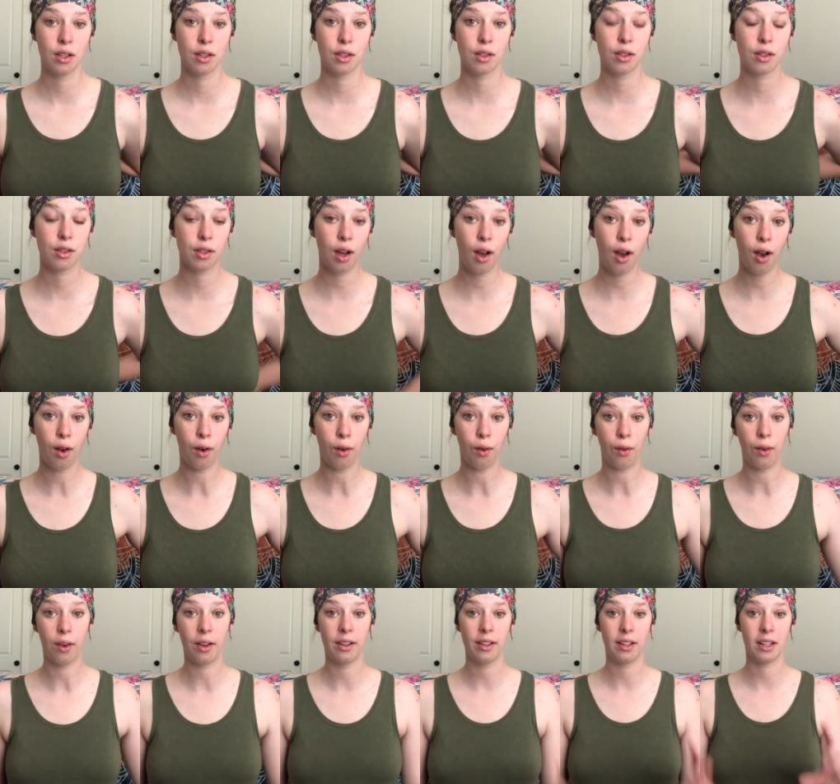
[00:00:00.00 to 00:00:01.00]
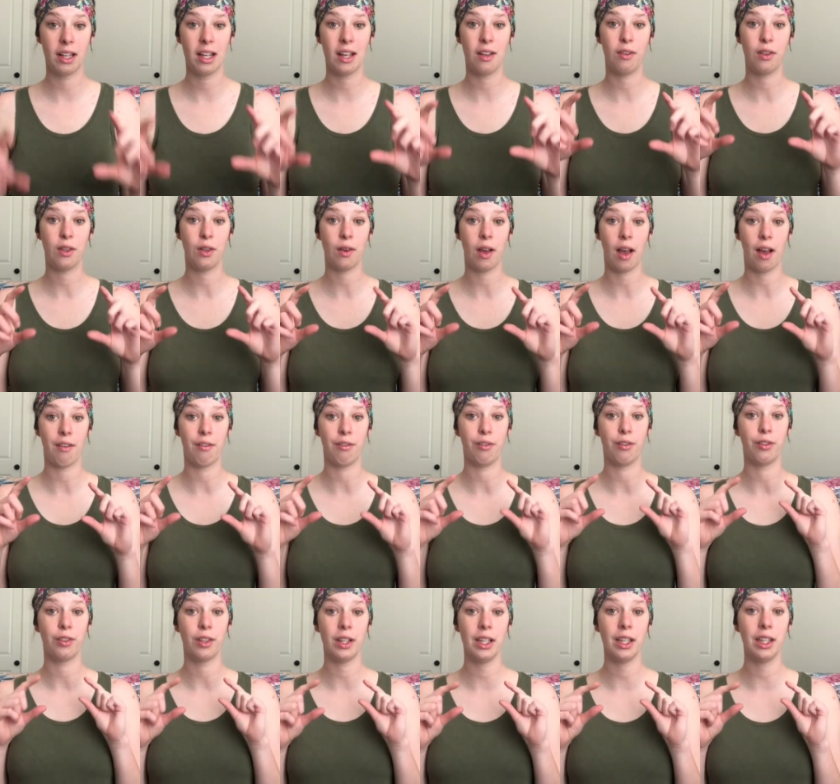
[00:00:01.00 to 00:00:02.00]
So, if you have
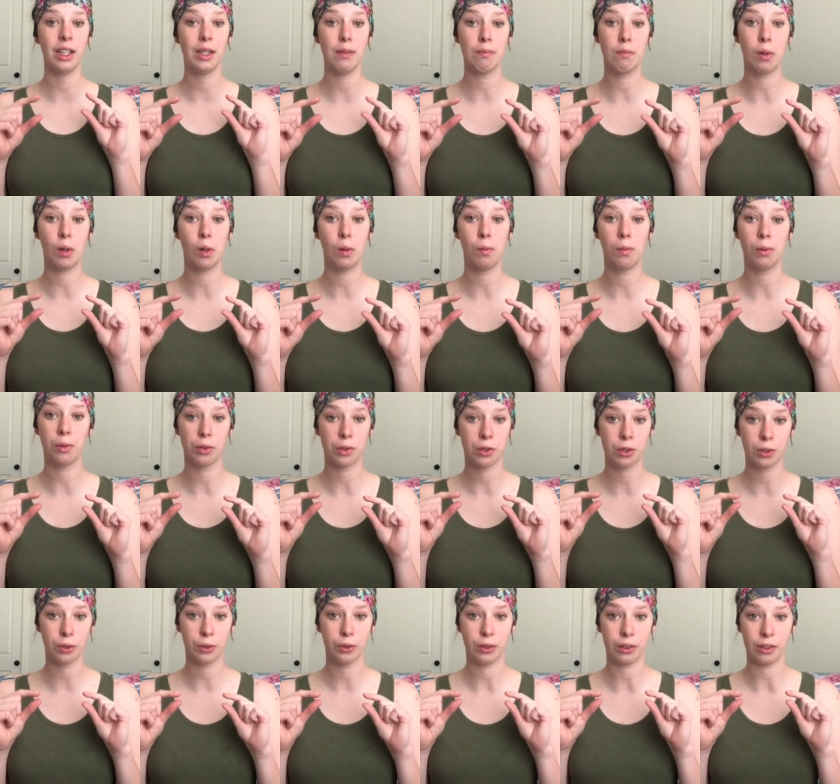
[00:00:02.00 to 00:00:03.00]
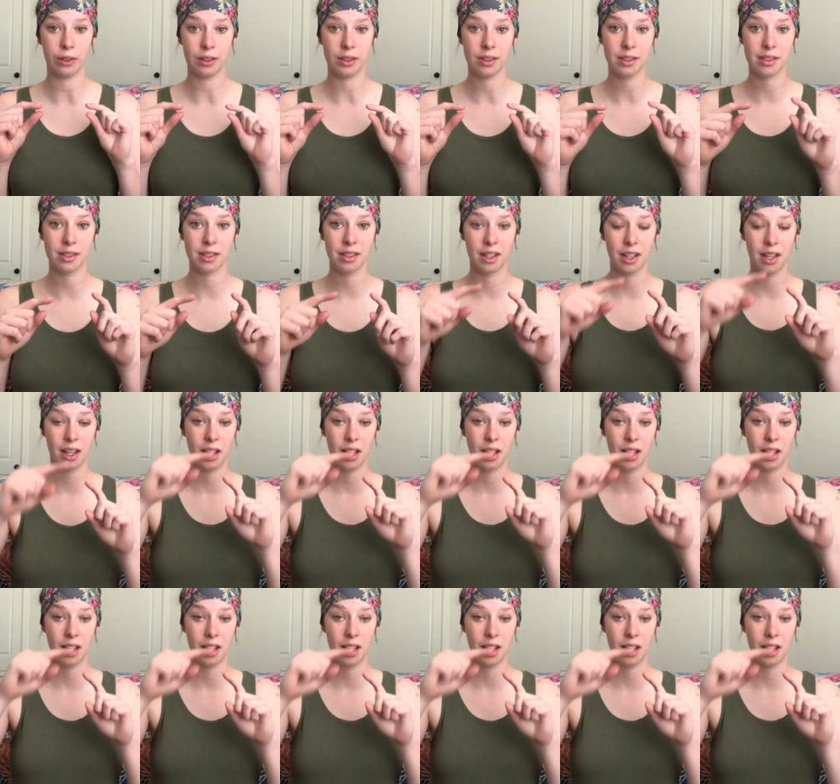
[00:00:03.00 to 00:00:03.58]
really mobile shoulders,